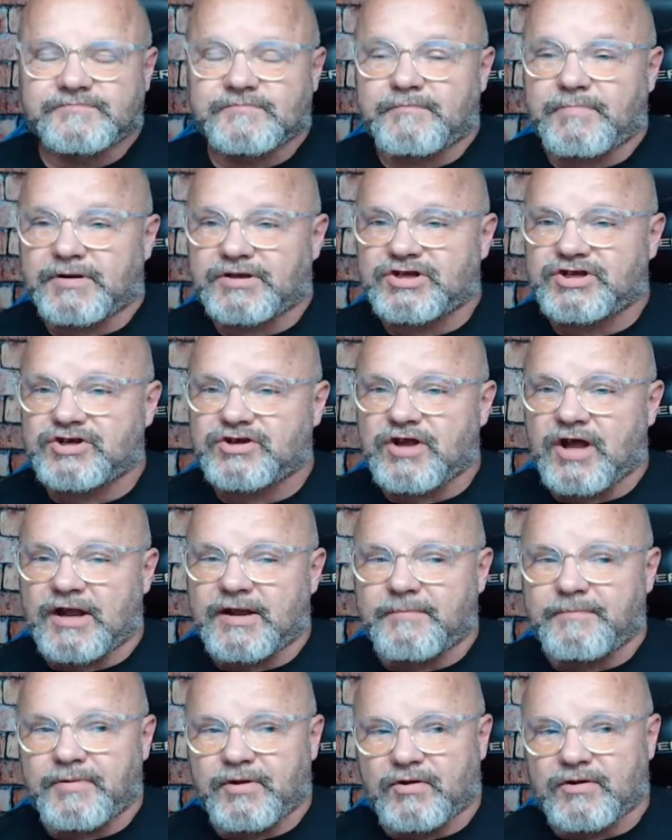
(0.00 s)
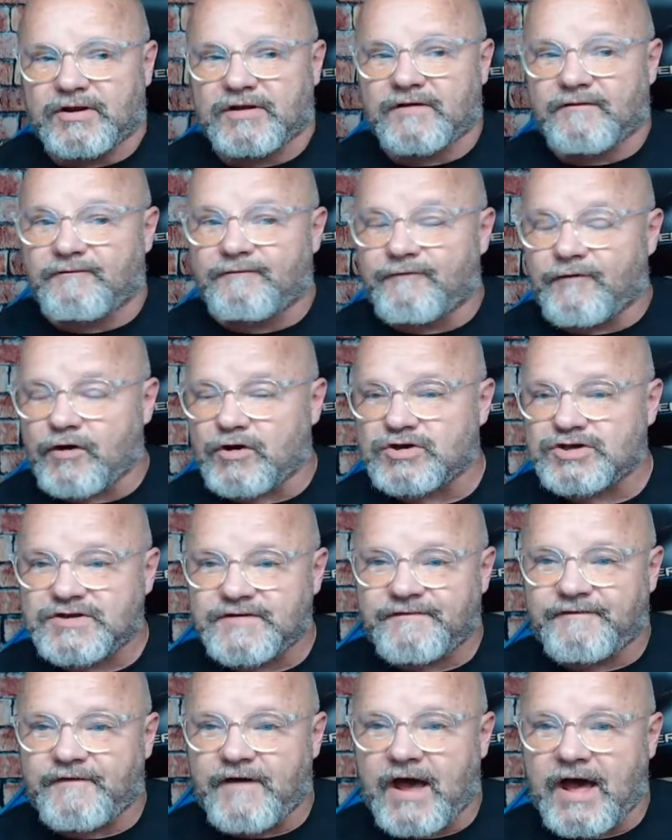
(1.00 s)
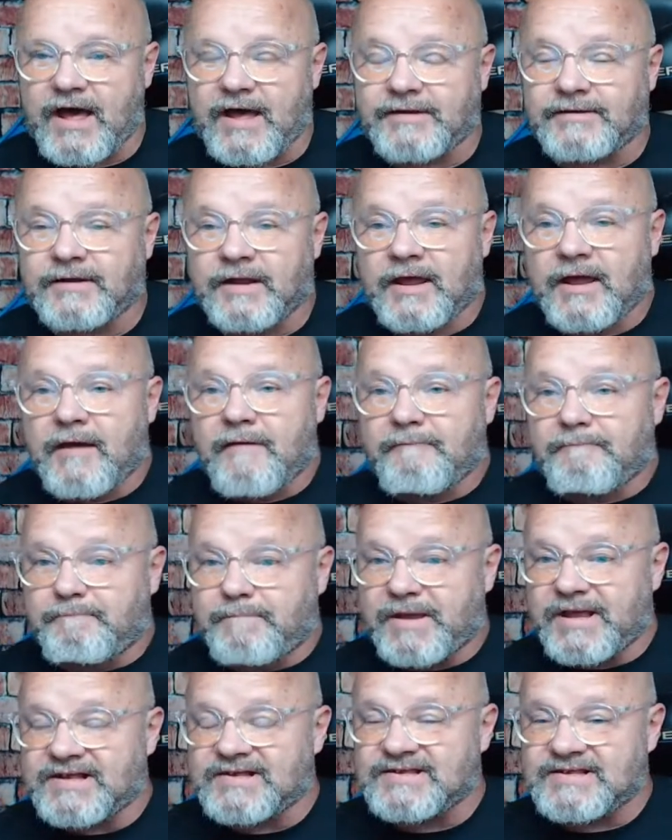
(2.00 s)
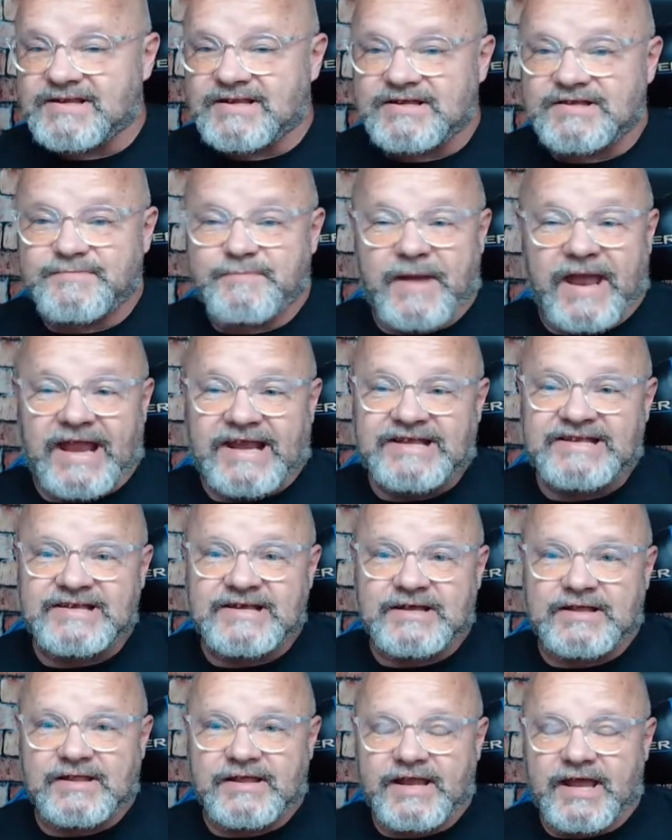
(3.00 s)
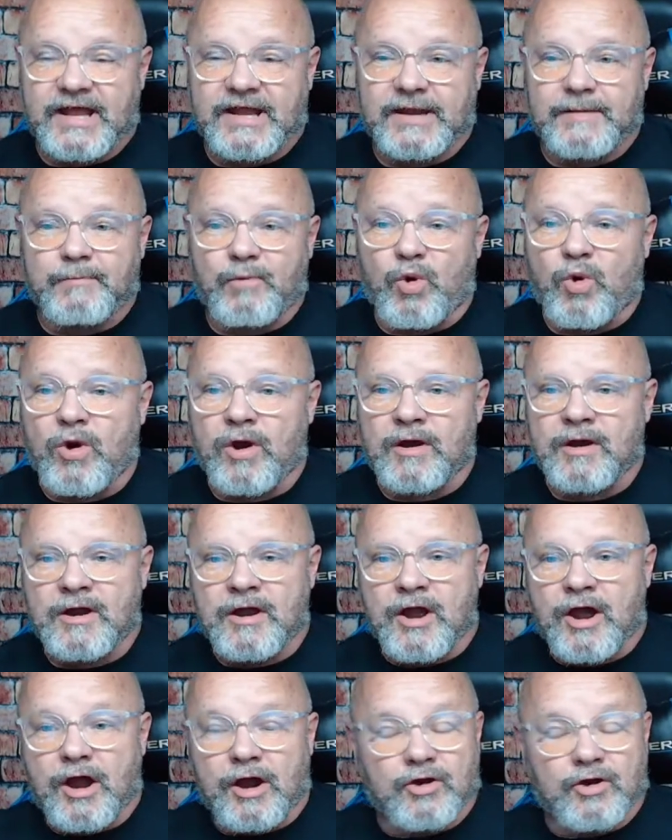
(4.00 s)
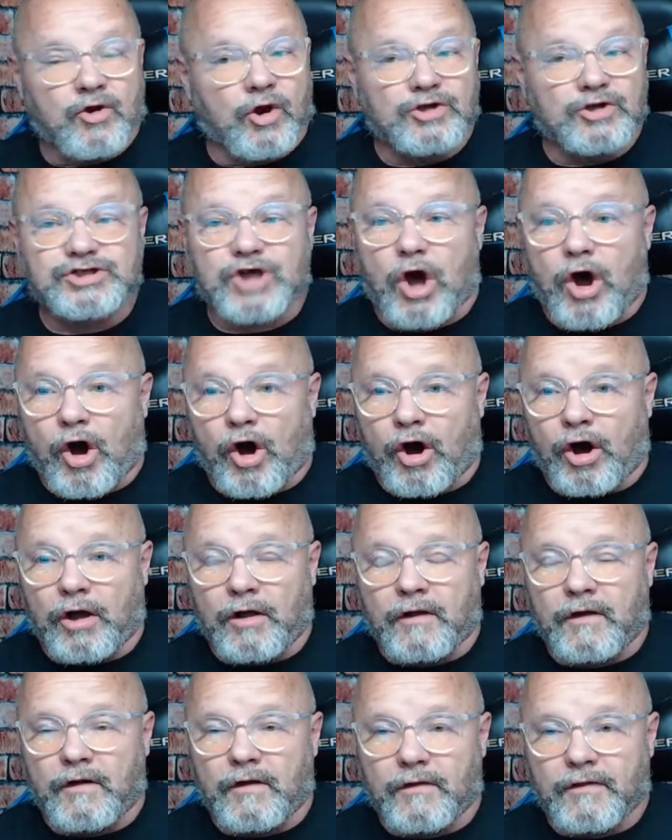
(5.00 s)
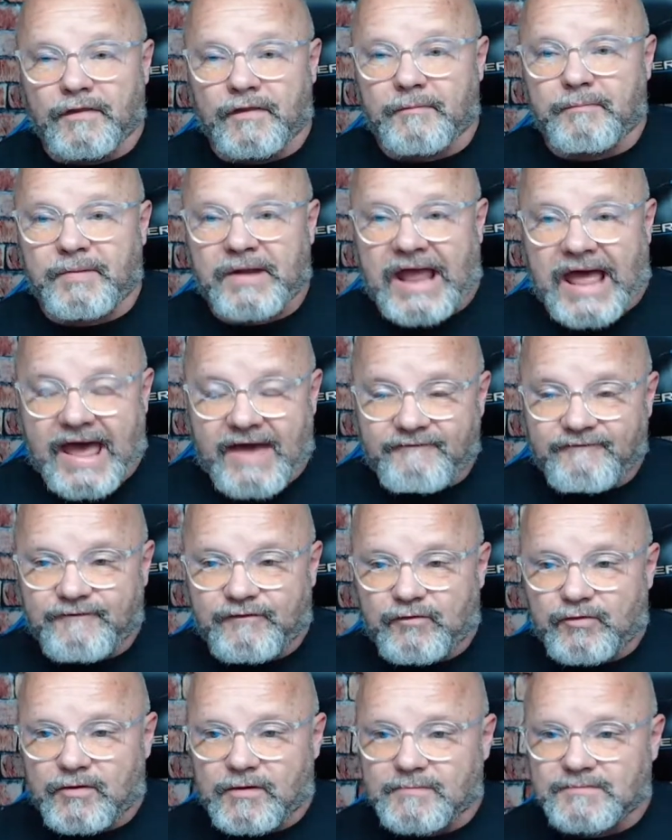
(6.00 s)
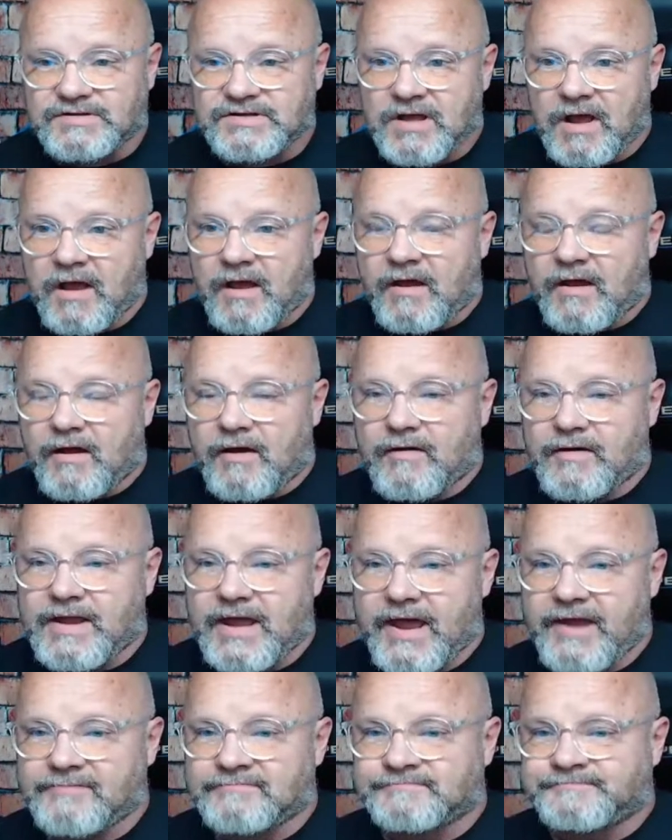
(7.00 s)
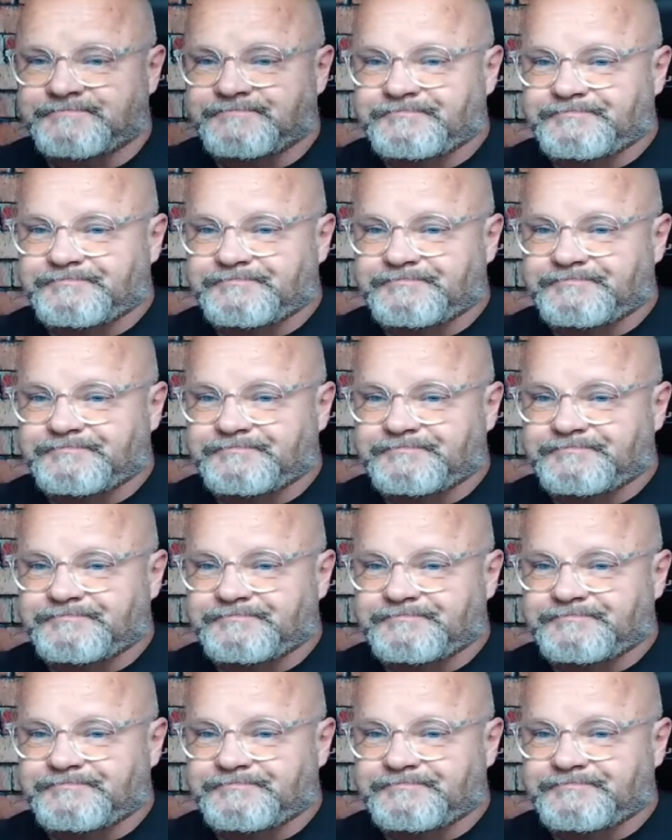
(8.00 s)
But you got to build a diversified business basically anymore across all the platforms. Okay.